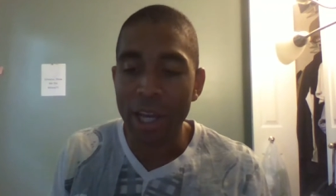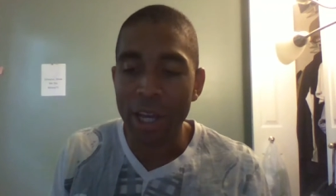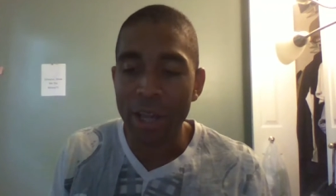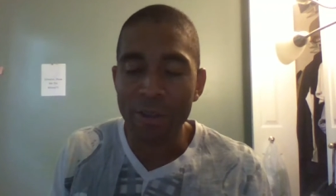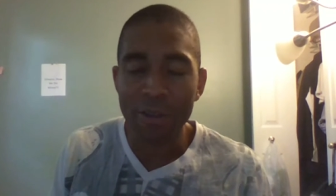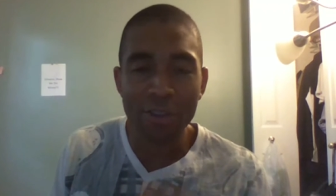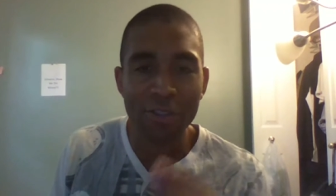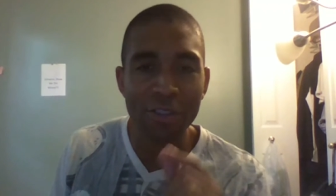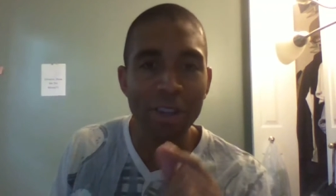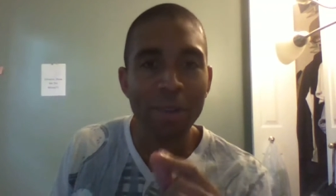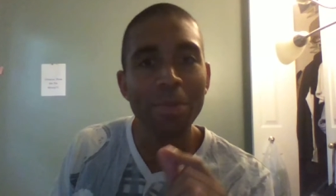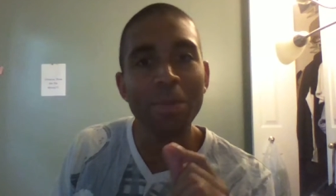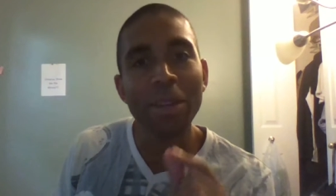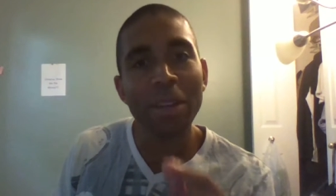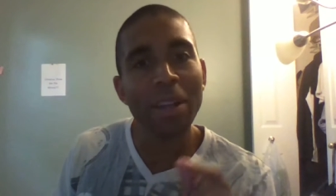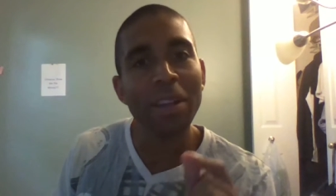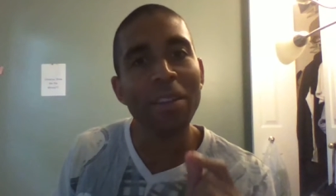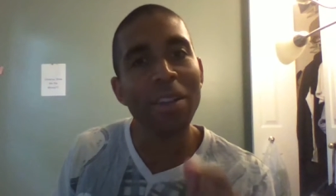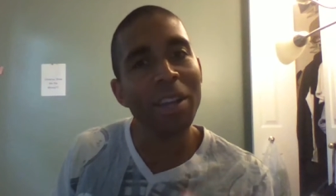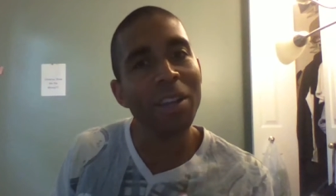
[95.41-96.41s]
there's something
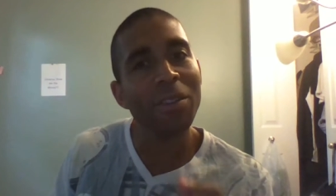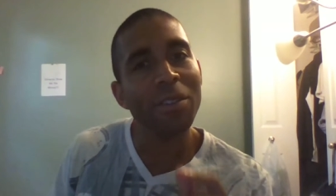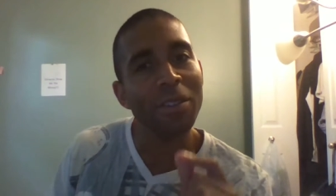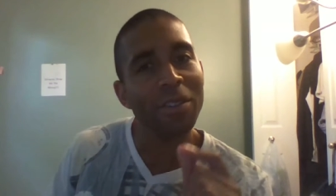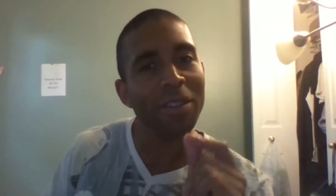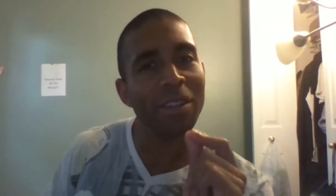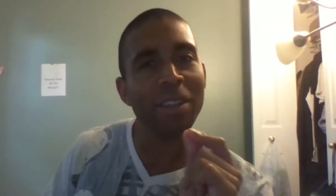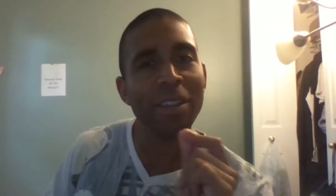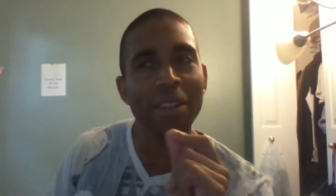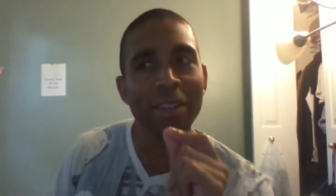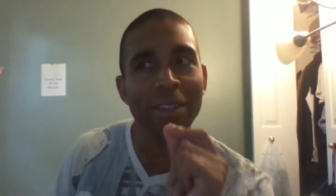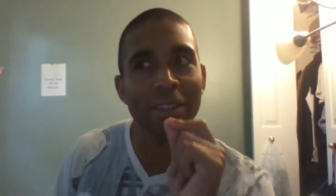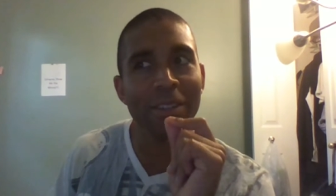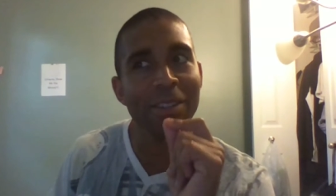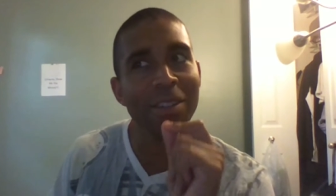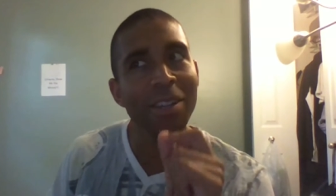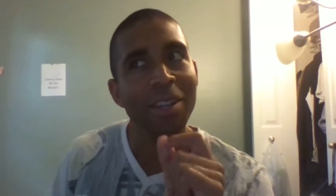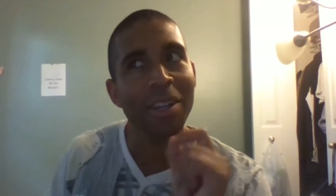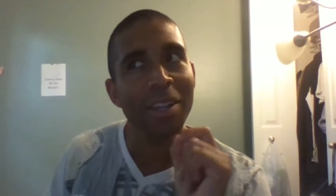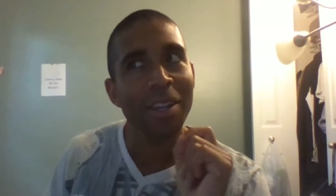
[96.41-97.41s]
inside you that says